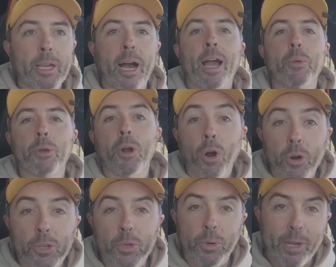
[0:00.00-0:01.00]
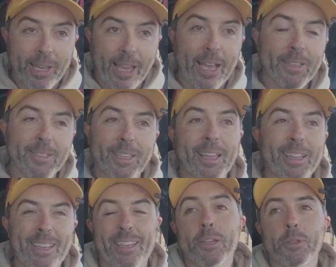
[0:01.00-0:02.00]
I would argue against
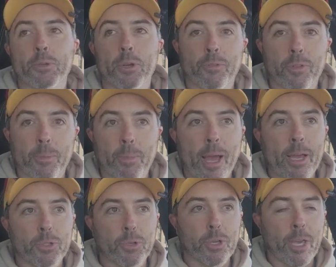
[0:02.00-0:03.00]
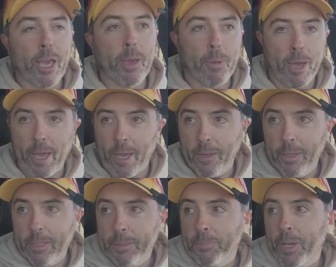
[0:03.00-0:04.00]
getting either of them as your Cam A.
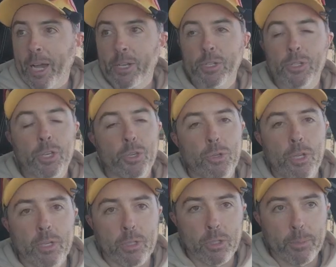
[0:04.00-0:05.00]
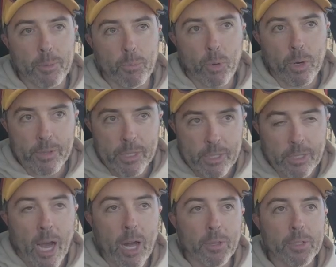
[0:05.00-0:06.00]
I just think you need a little bit more of a
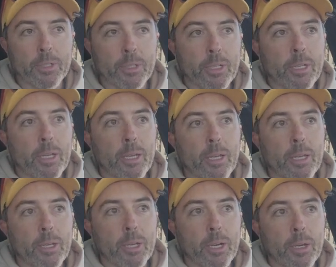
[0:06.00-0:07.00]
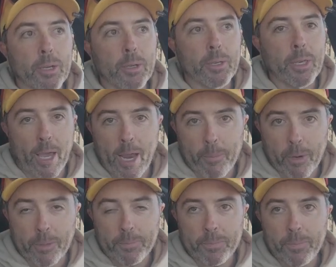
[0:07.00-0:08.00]
solid
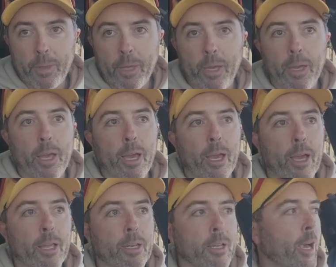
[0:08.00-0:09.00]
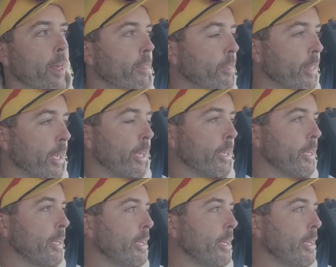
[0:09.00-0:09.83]
camera, and I think